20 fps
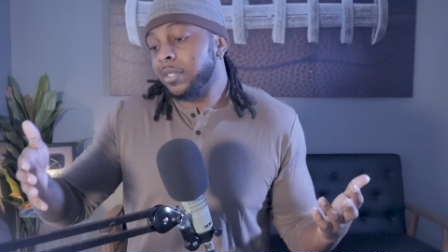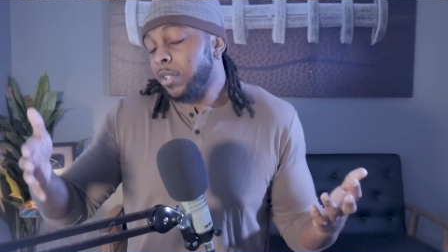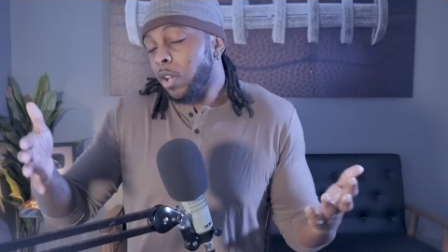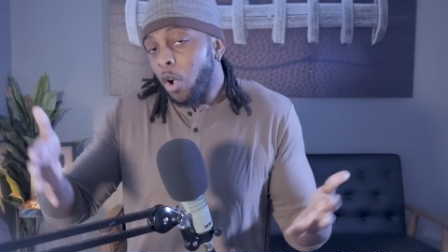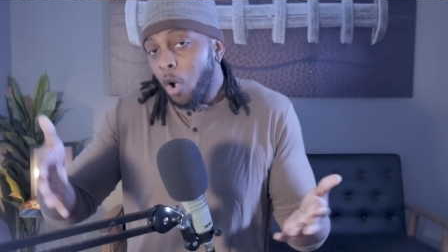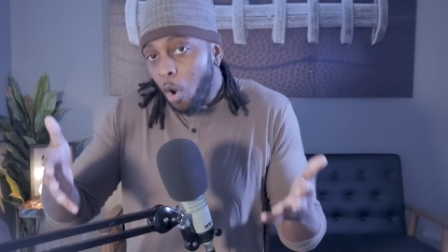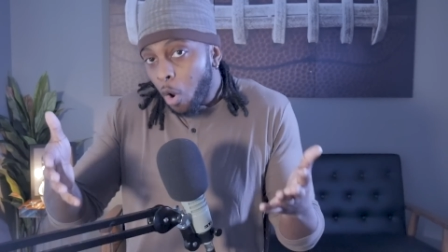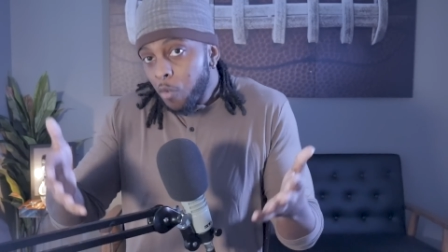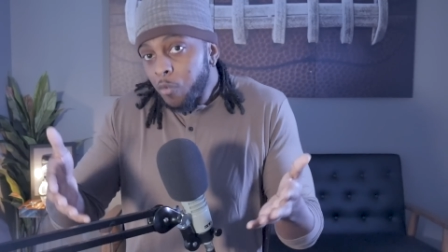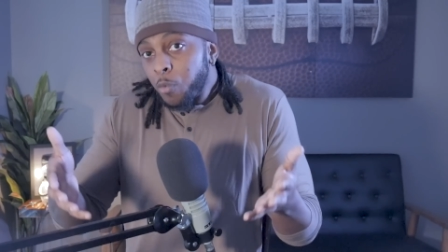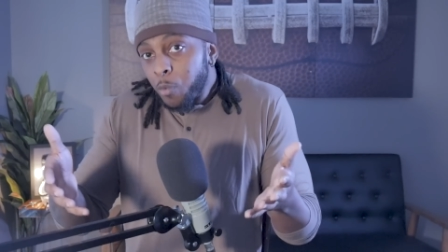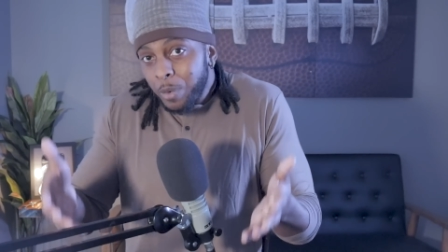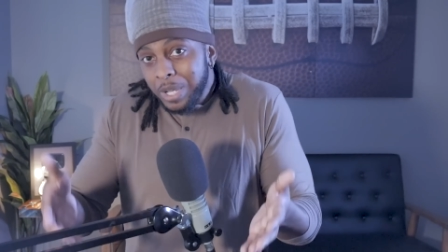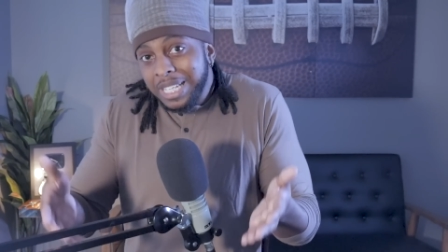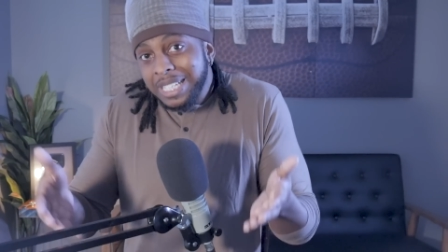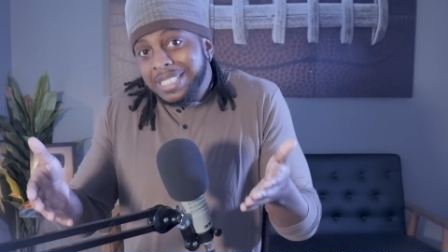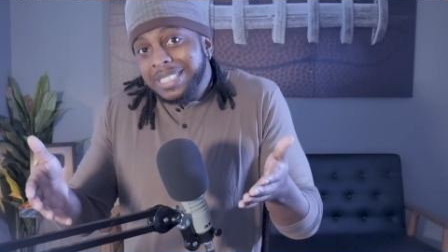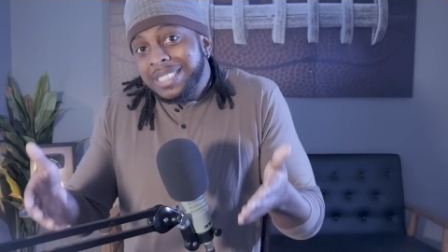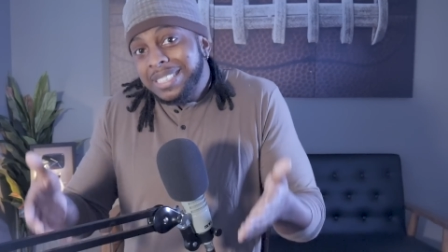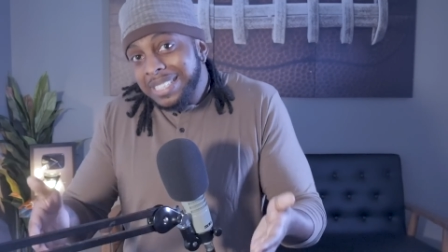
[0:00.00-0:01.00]
the off
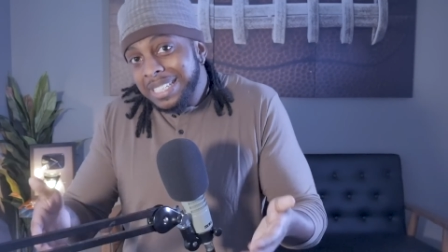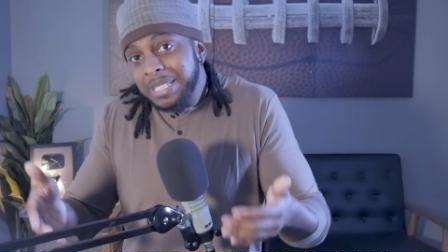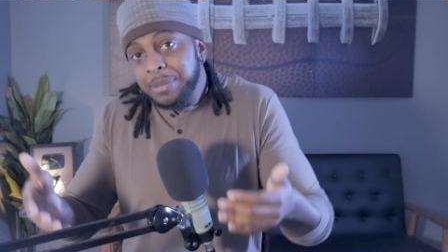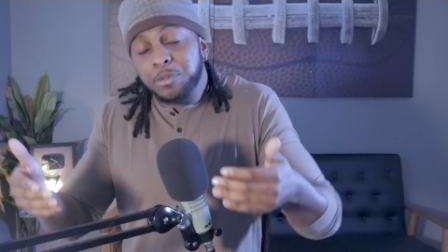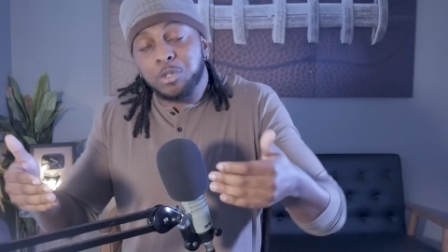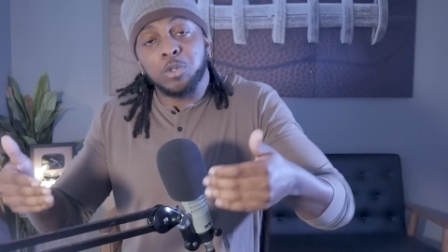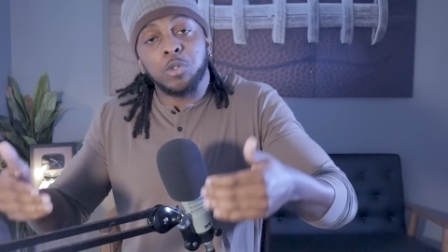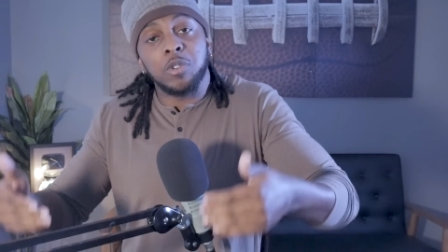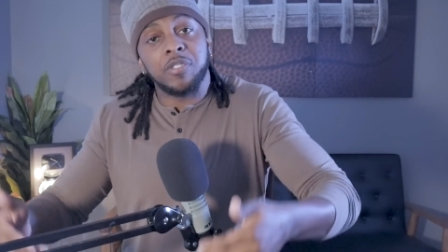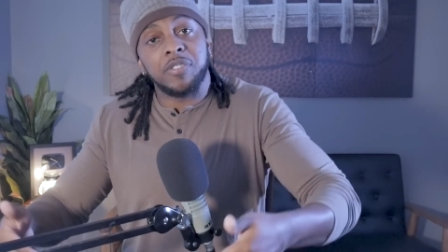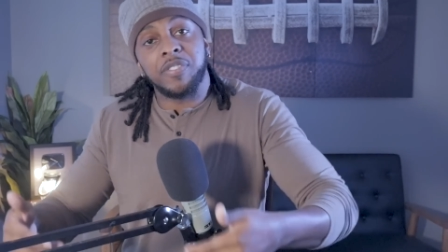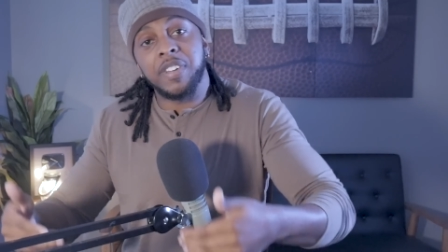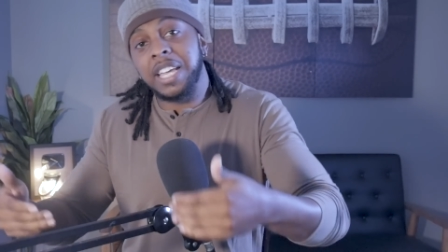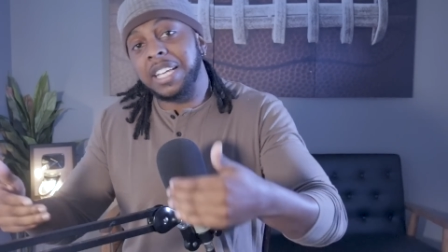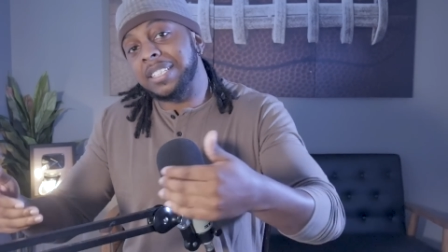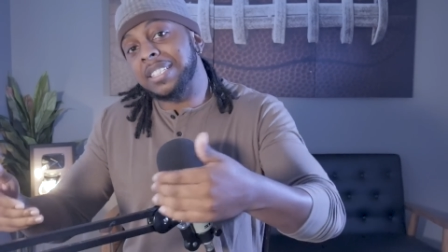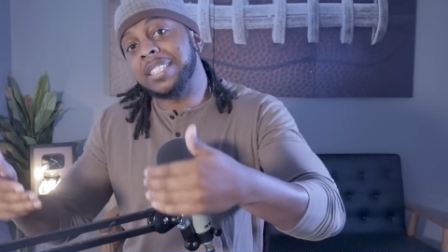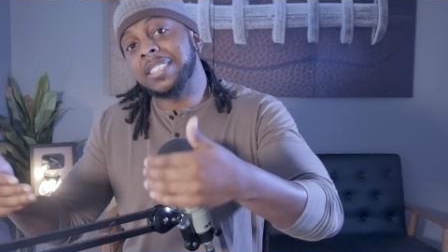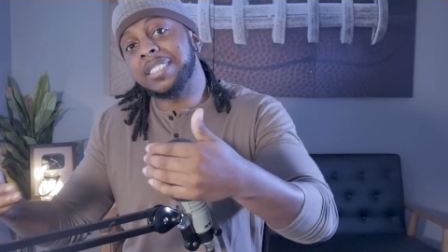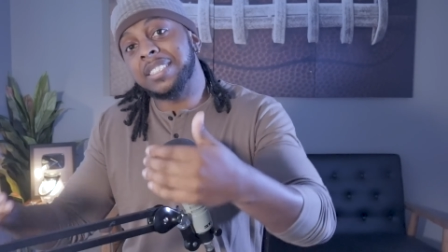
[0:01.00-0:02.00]
week seemed to
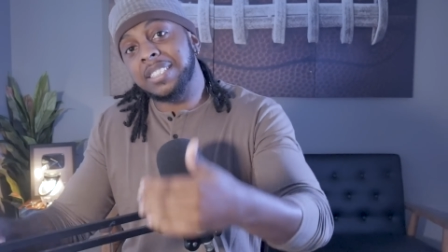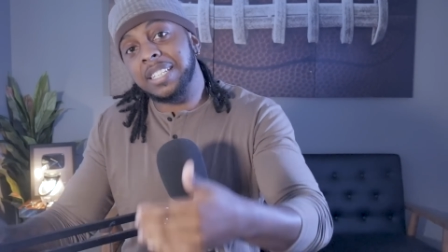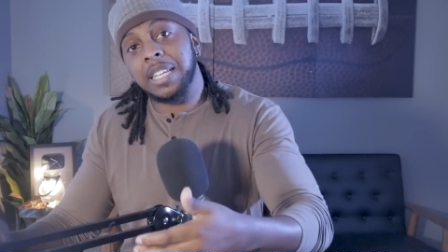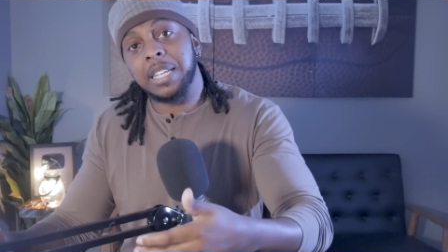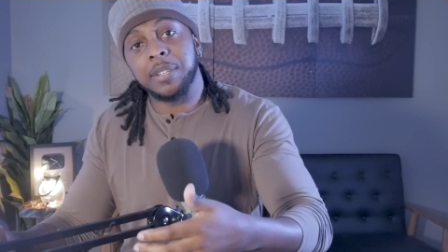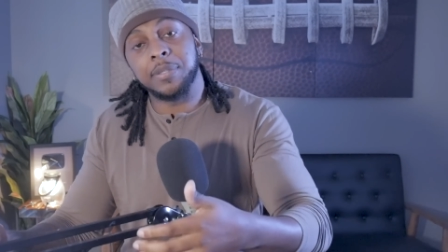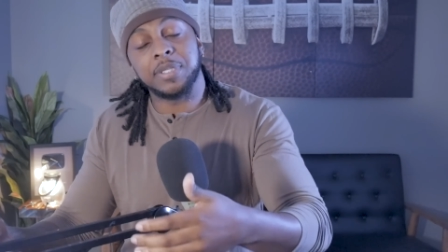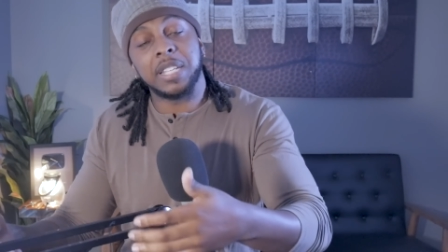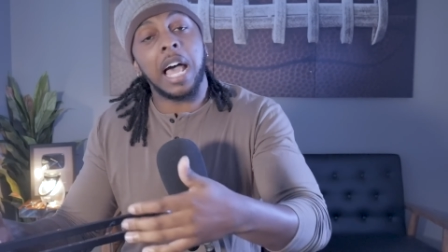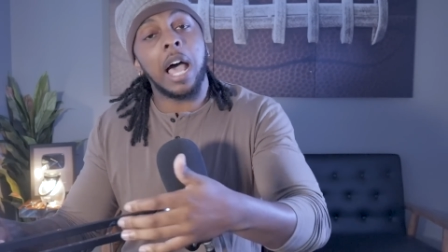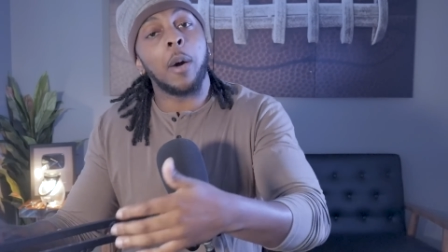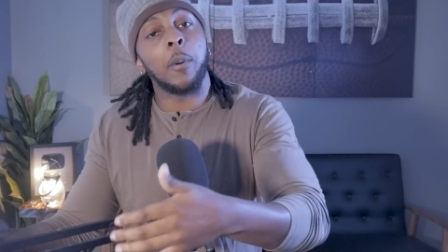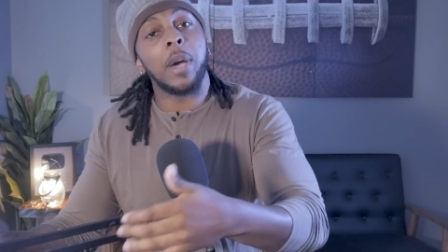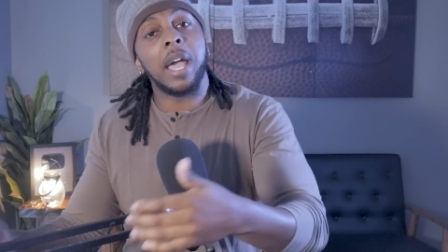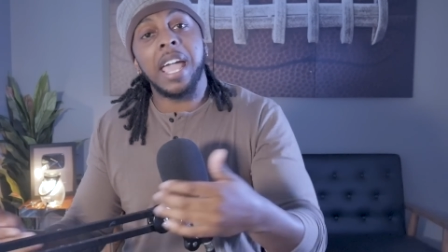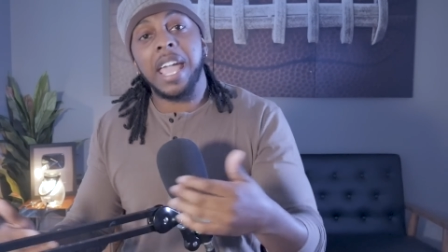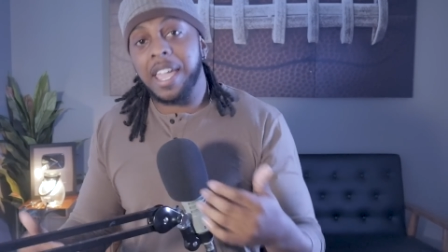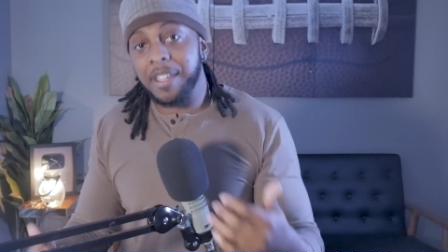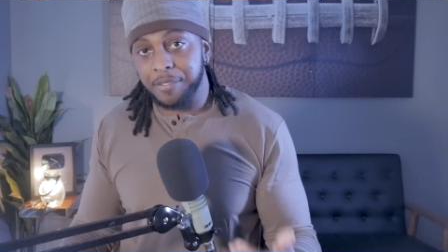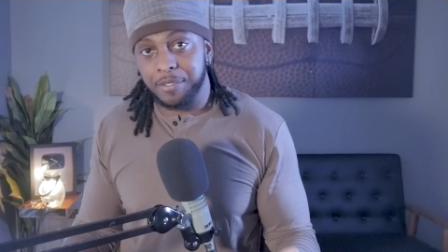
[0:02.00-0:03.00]
affect the Chiefs.
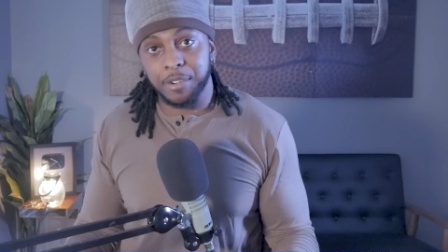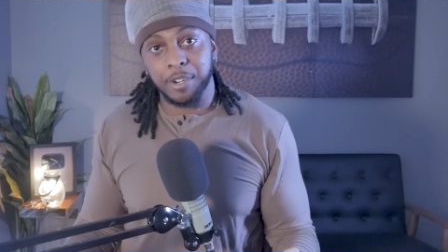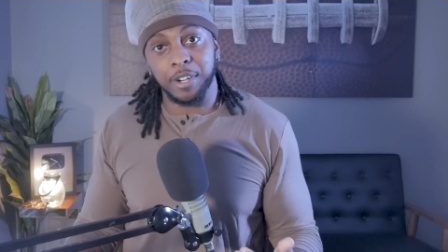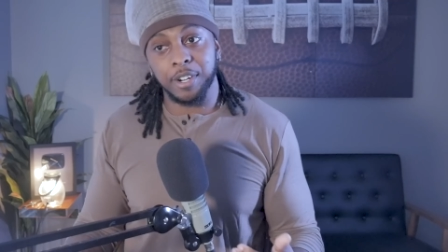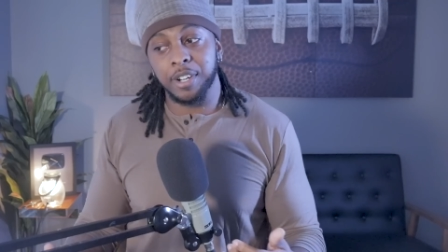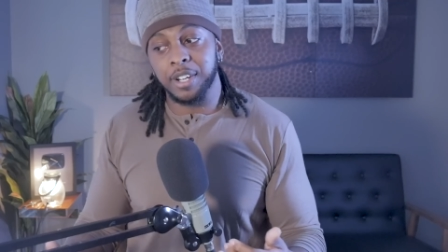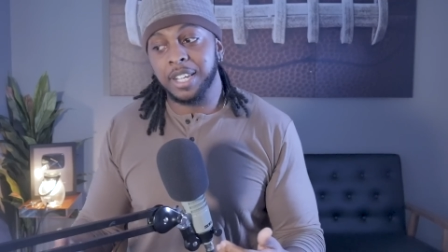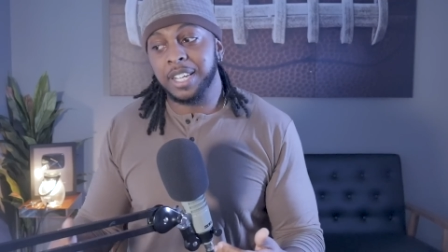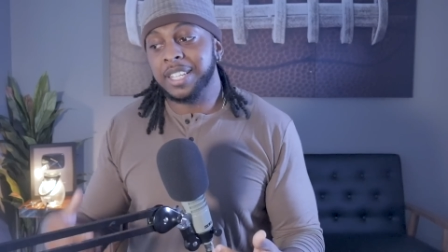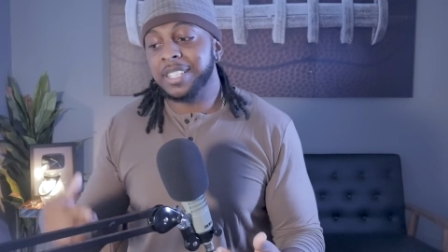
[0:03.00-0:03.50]
However,